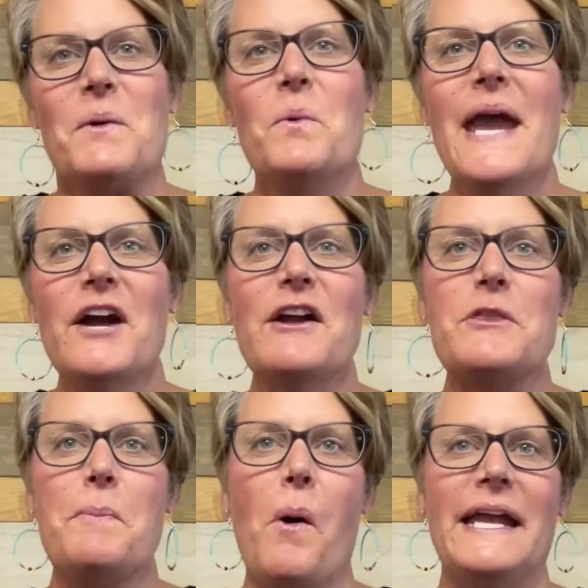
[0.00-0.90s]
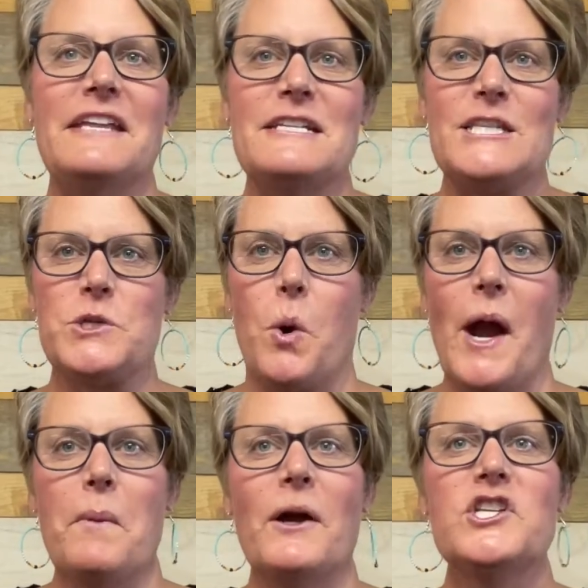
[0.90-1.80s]
We're at the point in the
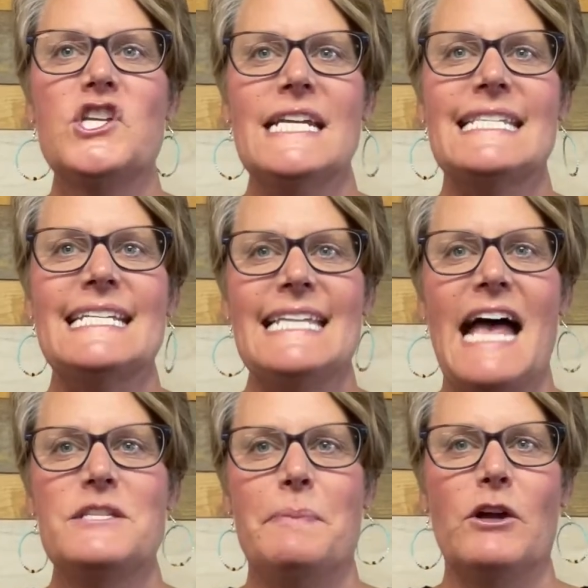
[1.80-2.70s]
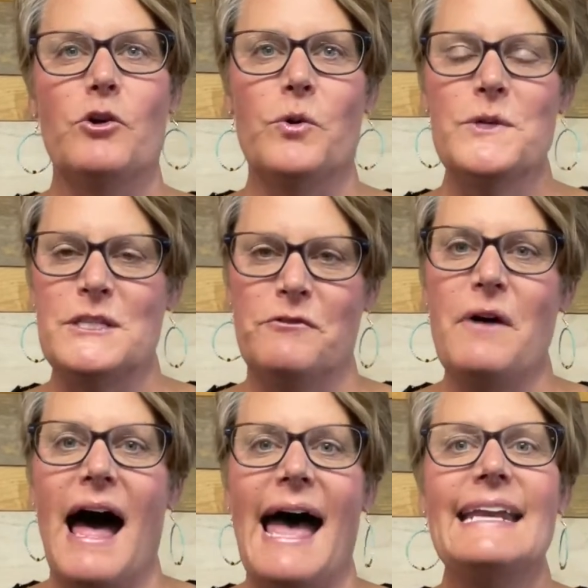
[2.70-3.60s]
story where Jesus has been
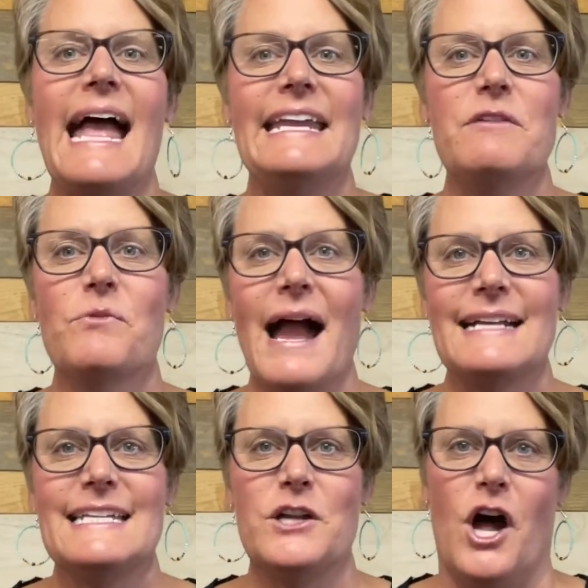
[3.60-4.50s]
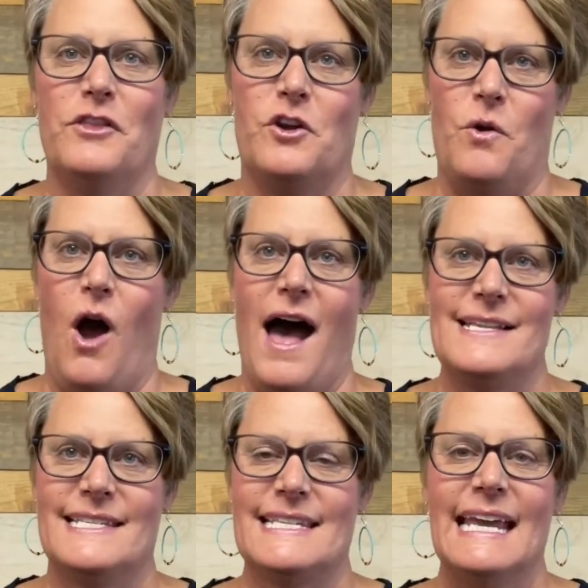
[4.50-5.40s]
crucified and erected on the
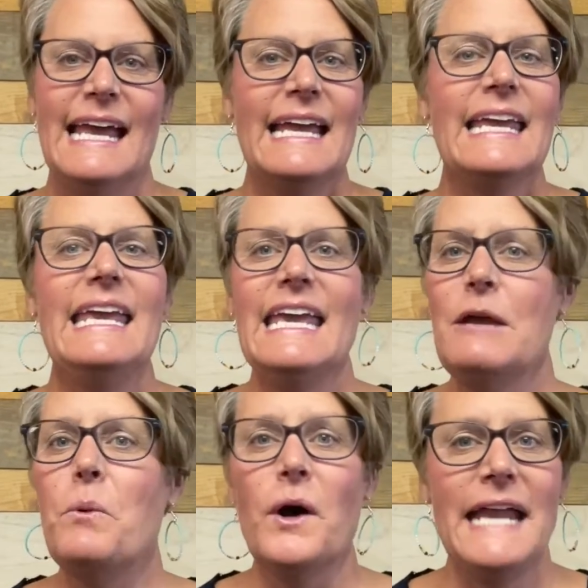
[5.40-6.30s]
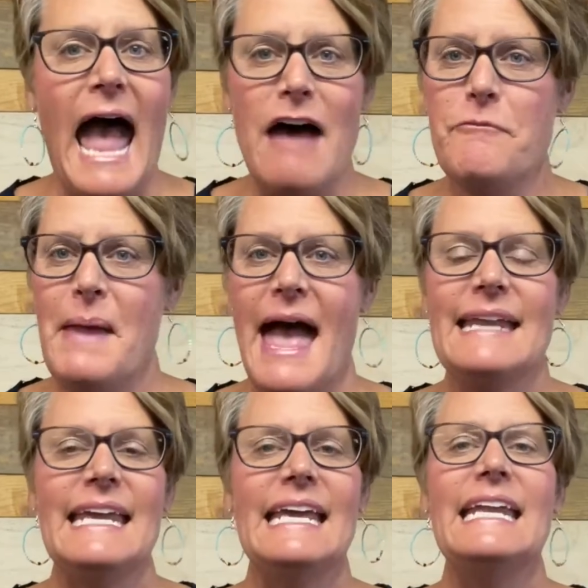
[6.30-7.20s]
cross. He would have
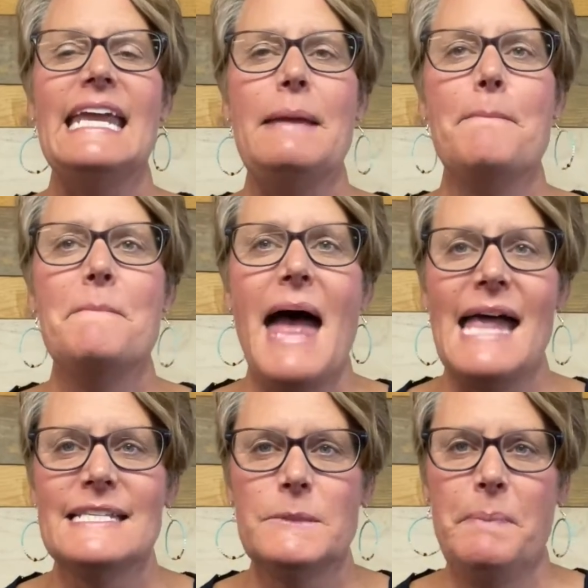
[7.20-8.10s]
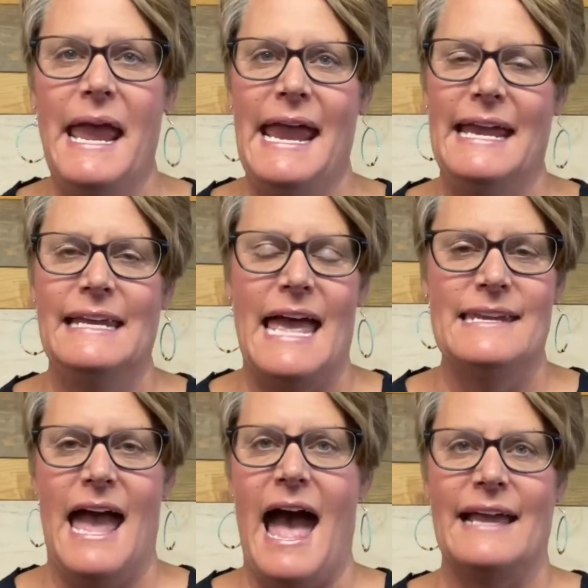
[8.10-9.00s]
been in immense pain
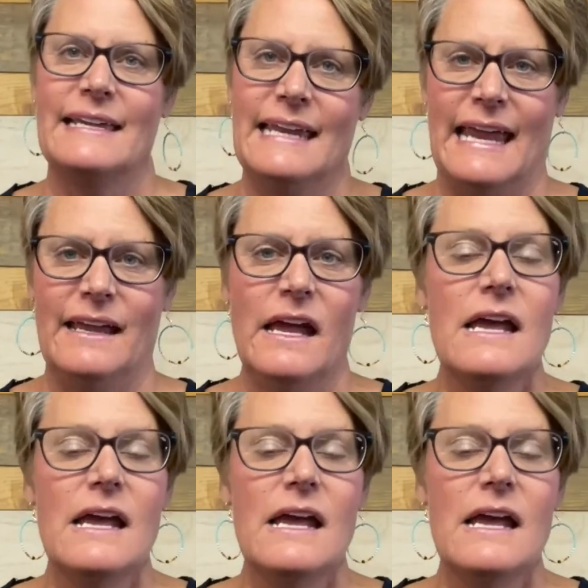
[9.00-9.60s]
and agony.